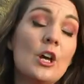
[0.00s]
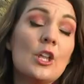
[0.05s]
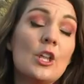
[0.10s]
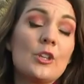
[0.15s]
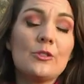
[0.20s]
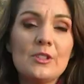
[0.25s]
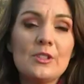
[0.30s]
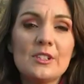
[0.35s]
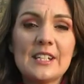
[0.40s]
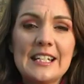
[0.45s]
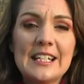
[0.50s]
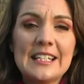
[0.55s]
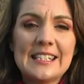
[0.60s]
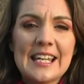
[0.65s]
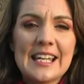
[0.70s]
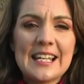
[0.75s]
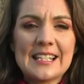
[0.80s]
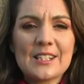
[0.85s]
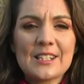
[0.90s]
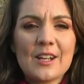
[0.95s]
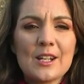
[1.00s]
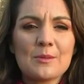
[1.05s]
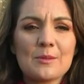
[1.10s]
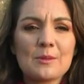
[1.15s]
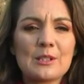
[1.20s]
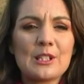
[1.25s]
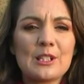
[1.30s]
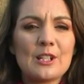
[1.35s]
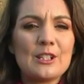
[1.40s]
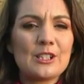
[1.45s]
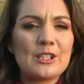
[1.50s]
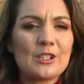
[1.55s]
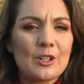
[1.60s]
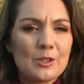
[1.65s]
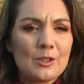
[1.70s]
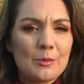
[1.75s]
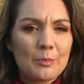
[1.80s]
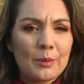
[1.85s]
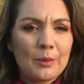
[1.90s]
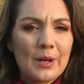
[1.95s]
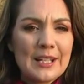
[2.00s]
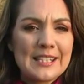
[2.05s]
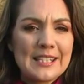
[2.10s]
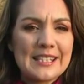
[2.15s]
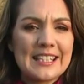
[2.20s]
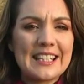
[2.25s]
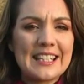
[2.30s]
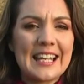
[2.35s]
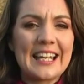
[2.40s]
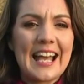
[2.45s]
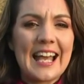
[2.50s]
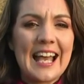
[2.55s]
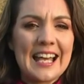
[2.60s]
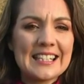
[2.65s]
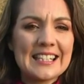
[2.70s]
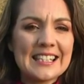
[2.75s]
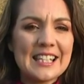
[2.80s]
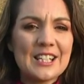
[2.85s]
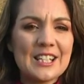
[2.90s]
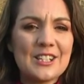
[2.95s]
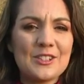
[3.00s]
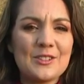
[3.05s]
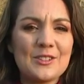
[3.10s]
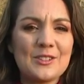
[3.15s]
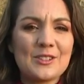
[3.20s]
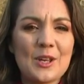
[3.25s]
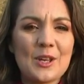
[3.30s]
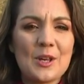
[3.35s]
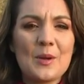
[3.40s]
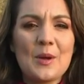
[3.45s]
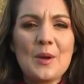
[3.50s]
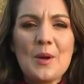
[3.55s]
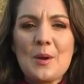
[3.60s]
Through the day today, skies will slowly start to brighten, and as they do so,